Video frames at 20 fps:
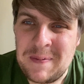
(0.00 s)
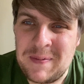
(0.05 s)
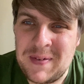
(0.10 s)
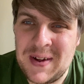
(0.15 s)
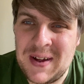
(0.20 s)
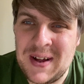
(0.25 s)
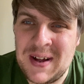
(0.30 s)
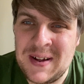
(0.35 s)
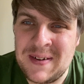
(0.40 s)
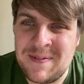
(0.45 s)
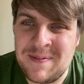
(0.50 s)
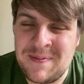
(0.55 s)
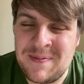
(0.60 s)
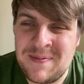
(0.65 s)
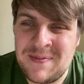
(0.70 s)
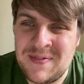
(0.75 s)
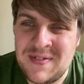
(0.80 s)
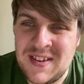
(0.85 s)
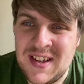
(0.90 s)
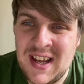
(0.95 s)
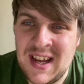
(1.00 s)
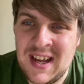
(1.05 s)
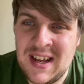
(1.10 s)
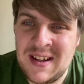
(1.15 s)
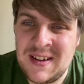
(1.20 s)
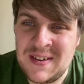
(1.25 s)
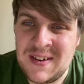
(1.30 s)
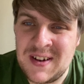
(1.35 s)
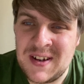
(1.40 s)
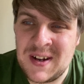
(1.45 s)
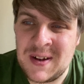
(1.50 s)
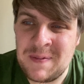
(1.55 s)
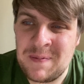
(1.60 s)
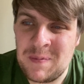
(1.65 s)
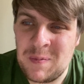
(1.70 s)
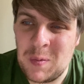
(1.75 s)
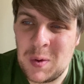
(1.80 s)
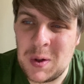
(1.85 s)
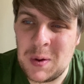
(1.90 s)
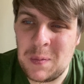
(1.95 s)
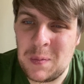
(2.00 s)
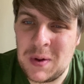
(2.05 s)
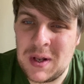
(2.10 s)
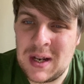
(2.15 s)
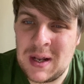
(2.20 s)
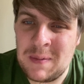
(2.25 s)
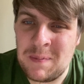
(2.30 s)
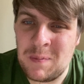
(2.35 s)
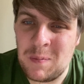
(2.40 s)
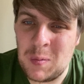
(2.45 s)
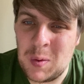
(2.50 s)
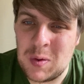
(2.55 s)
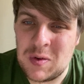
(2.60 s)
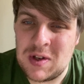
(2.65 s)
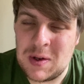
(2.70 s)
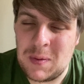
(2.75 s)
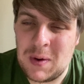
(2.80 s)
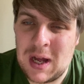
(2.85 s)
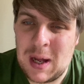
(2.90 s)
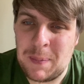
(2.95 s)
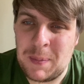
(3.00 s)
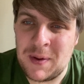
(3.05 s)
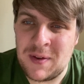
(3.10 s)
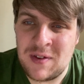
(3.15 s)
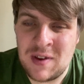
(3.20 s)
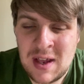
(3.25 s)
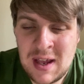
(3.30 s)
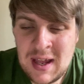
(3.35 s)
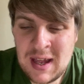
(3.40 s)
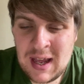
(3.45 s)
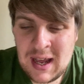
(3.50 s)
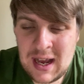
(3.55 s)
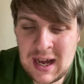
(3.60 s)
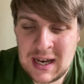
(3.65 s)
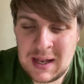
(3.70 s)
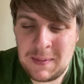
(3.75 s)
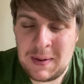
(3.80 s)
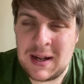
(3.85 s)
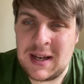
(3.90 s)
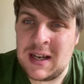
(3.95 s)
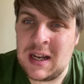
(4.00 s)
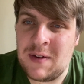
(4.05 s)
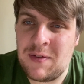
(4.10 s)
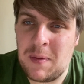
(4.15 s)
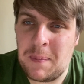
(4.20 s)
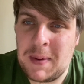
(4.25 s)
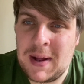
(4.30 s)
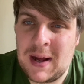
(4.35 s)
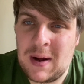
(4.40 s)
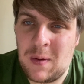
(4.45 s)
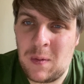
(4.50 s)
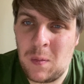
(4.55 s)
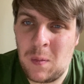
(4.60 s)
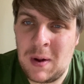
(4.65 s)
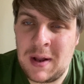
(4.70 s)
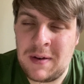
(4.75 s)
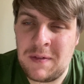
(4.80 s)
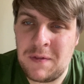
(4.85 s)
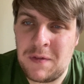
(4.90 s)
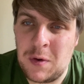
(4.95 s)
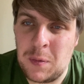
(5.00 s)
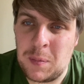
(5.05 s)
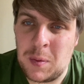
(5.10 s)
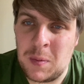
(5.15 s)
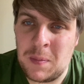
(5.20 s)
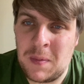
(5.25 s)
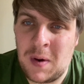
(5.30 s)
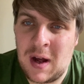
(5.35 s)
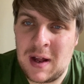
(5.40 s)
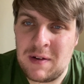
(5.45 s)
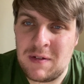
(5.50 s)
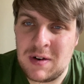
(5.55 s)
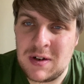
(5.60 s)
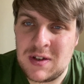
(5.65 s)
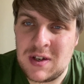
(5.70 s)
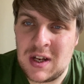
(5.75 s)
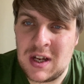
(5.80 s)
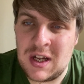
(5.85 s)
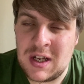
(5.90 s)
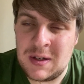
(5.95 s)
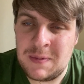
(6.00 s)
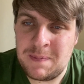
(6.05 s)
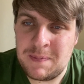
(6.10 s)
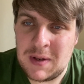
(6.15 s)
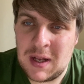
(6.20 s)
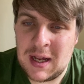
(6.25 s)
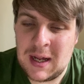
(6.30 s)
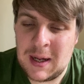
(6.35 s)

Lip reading: But we'll see what happens. Anyway, enough about when football might return.